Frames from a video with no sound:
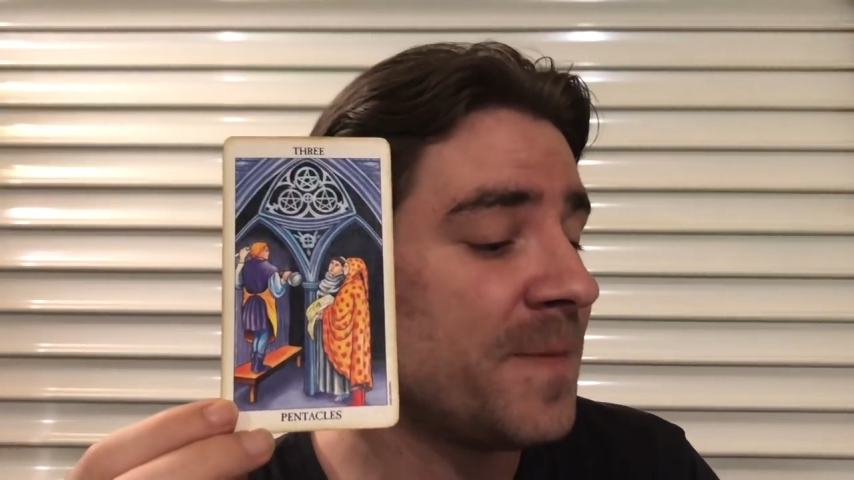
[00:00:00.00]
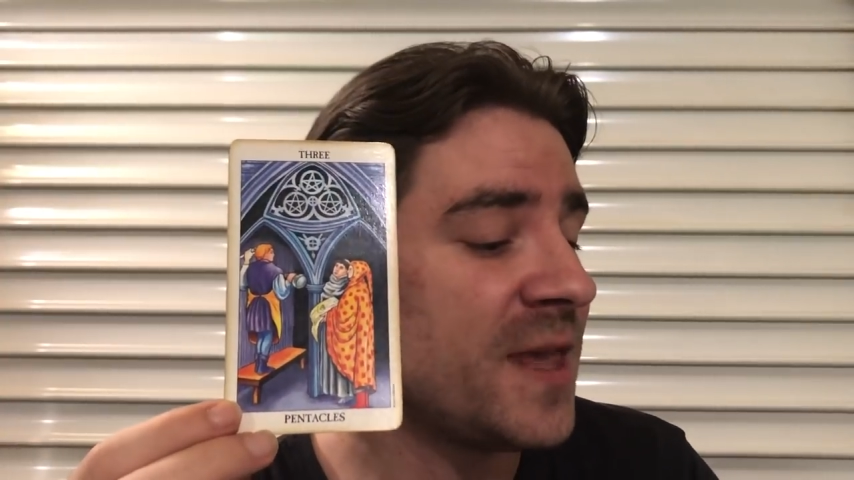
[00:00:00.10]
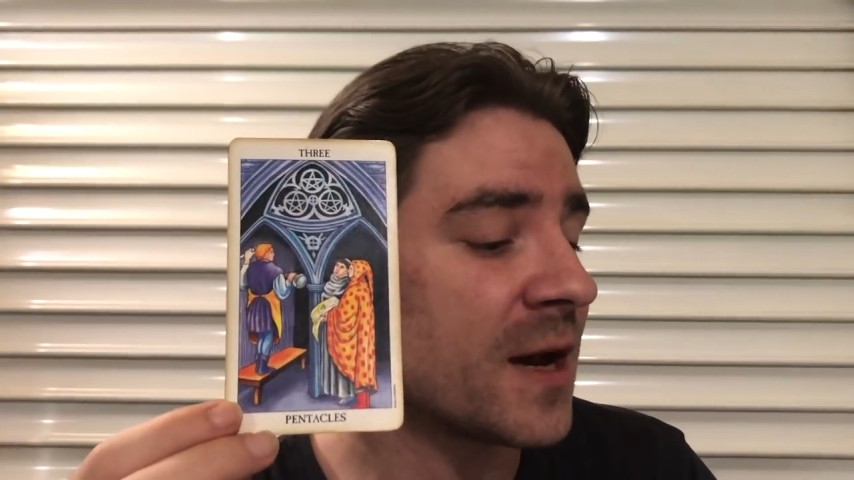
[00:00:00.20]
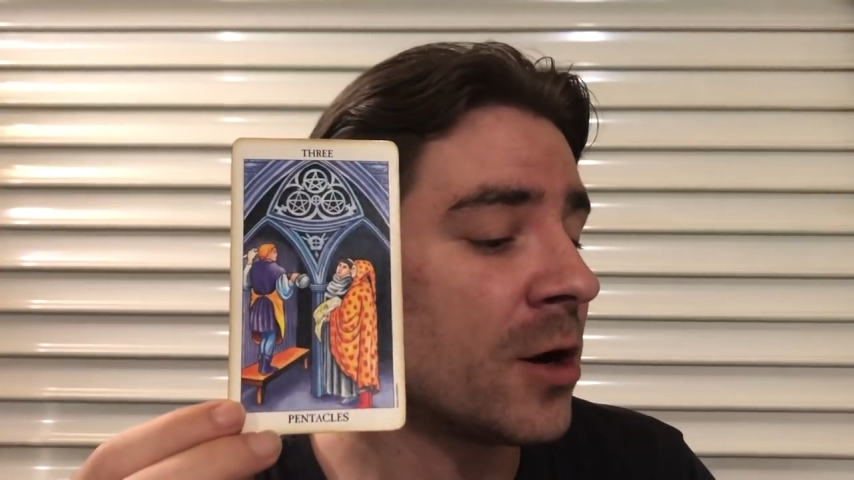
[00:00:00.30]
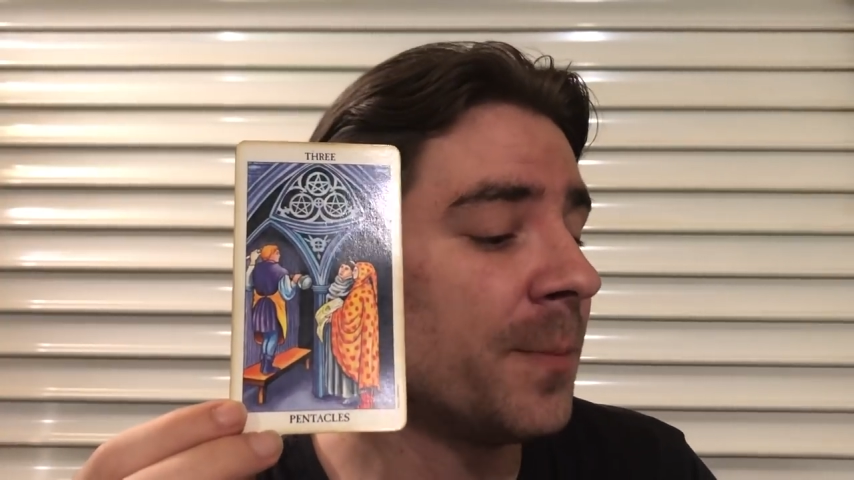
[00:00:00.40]

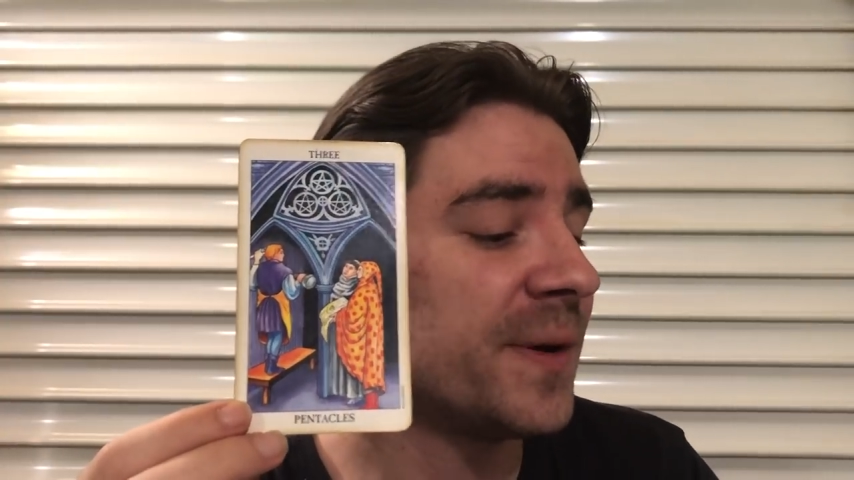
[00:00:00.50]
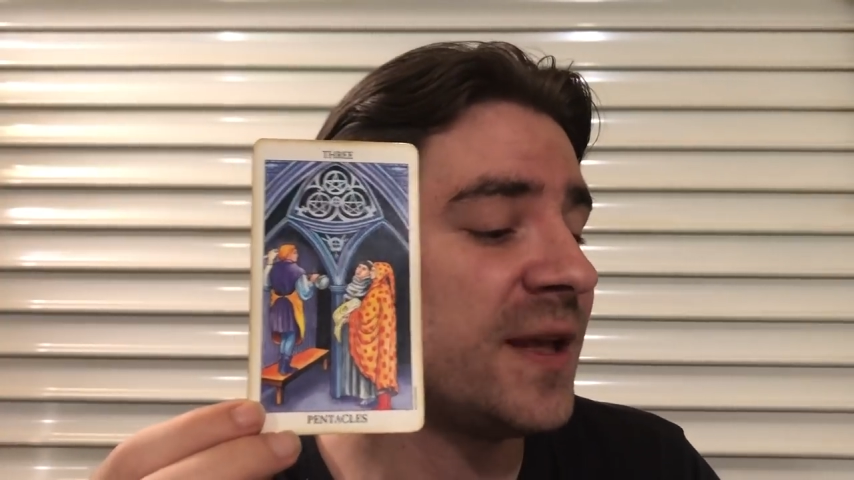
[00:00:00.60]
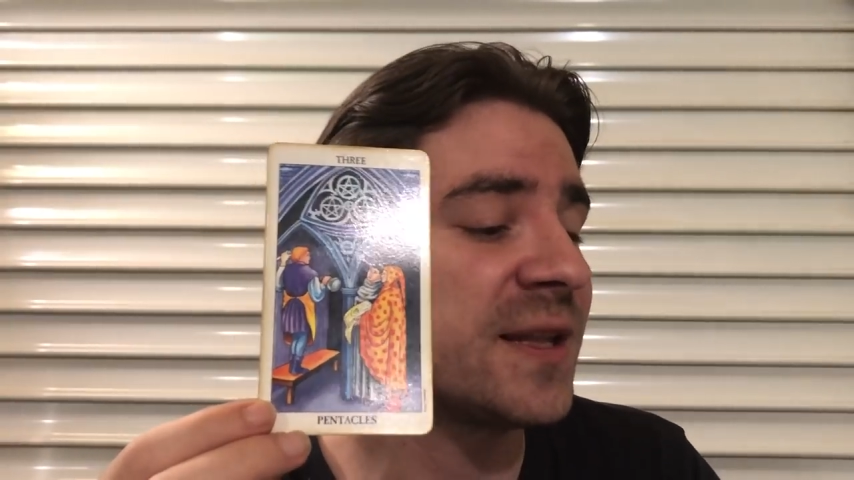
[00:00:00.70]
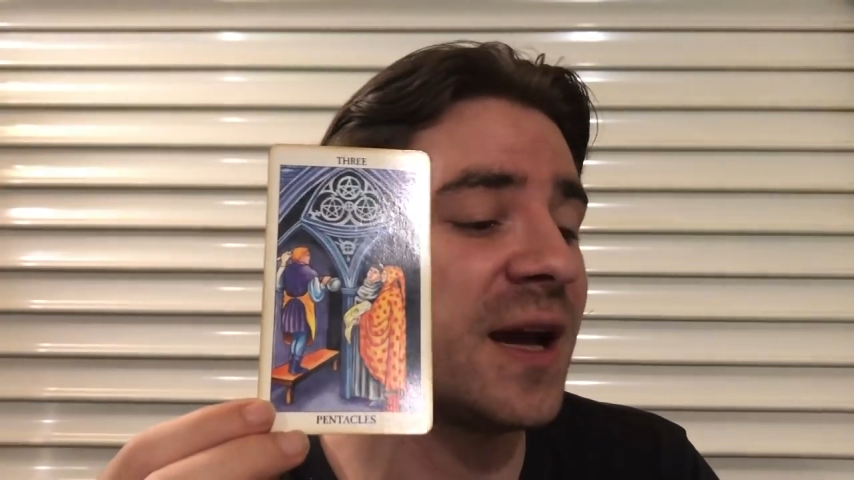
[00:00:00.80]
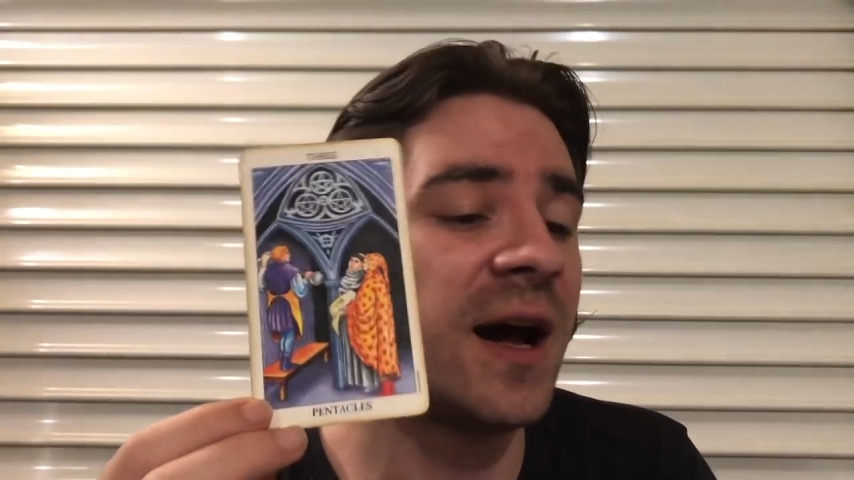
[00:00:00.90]
The
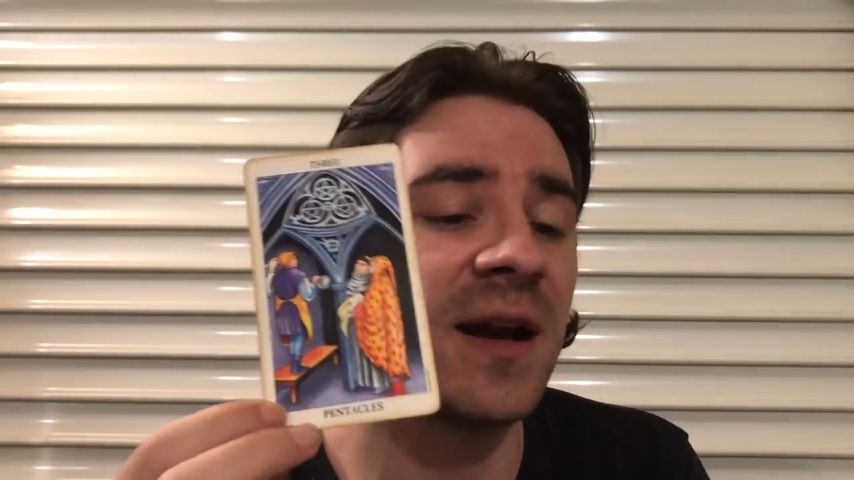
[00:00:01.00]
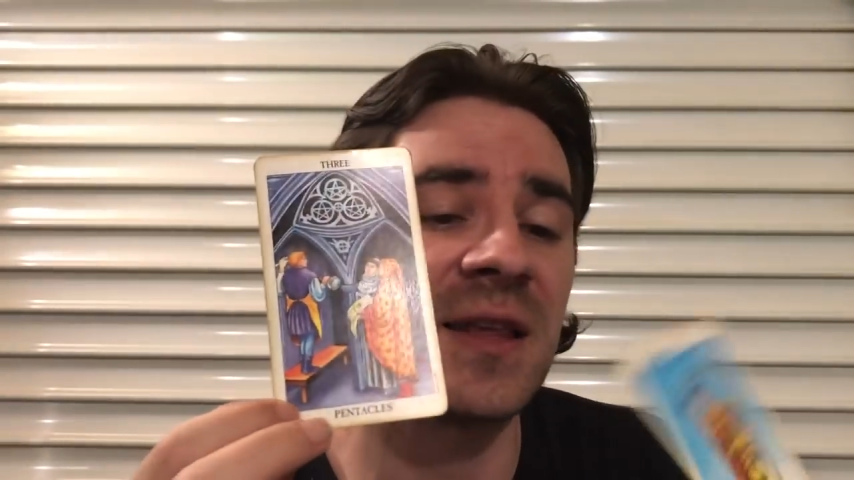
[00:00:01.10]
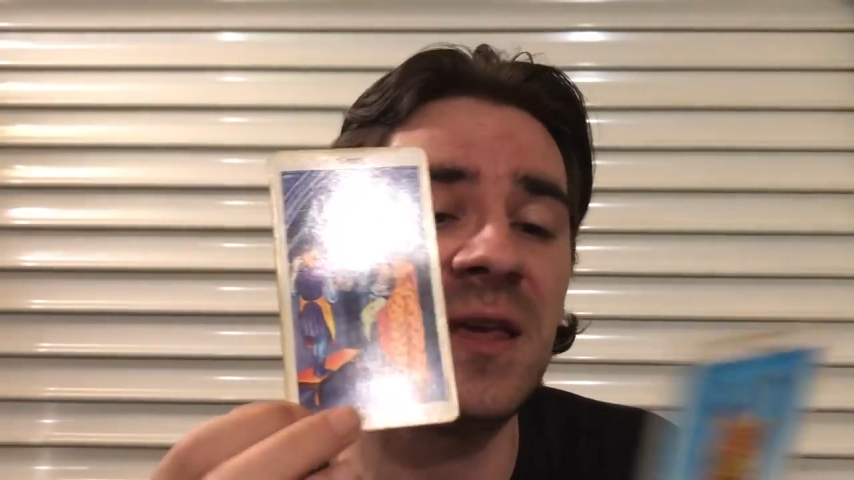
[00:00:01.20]
accompanied card